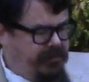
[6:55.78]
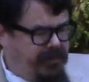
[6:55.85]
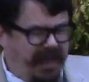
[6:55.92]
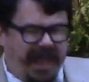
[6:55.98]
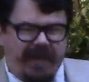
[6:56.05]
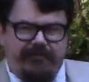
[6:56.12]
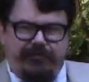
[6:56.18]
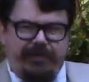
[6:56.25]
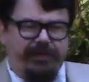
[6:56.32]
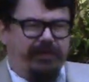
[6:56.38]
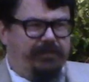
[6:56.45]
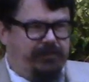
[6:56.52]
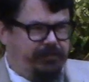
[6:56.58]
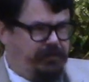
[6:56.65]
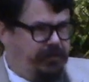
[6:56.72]

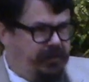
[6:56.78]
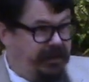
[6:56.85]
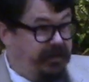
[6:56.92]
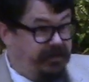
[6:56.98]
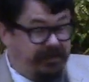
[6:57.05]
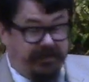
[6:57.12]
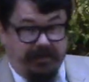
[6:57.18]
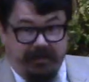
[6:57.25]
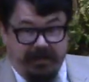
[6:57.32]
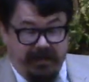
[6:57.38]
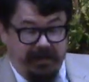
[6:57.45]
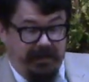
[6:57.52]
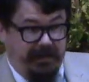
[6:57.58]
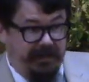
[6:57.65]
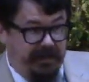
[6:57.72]
Everything that there is
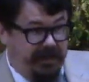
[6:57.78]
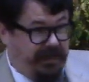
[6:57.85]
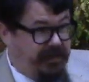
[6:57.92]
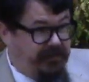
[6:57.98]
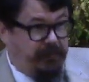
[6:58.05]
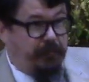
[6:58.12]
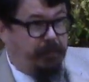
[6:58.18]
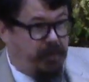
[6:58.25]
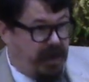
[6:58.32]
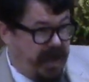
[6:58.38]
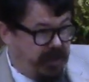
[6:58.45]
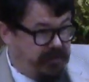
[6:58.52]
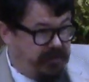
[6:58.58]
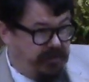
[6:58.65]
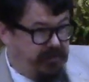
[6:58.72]
is a
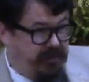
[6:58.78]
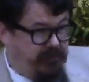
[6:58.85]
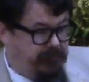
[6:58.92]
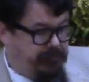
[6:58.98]
breath.